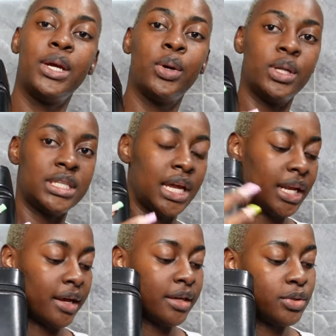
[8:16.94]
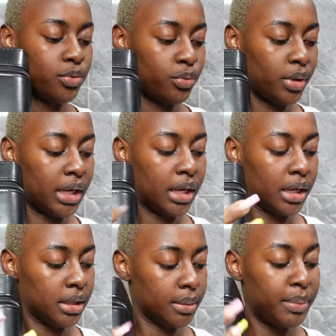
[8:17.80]
container to
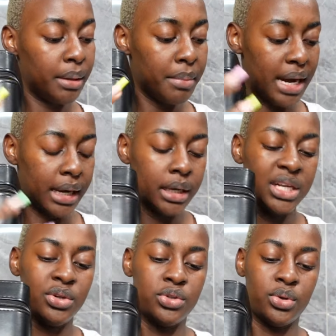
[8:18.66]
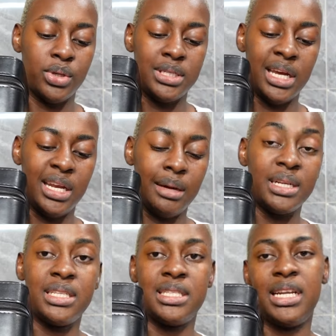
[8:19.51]
like big bag, not container,
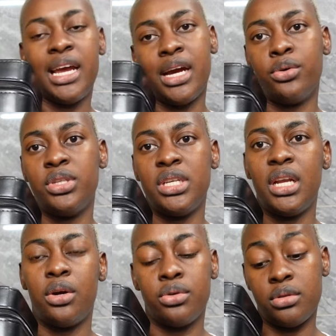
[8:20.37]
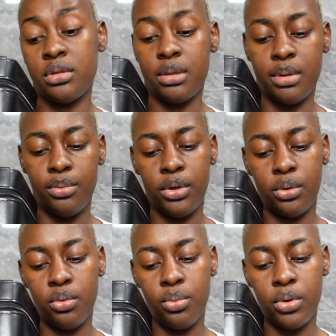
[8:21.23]
but it's like a container for probably
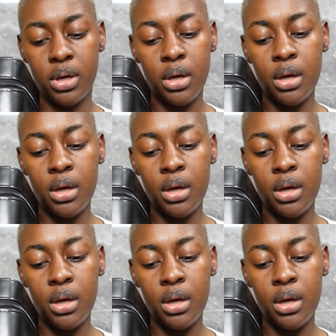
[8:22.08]
a good one.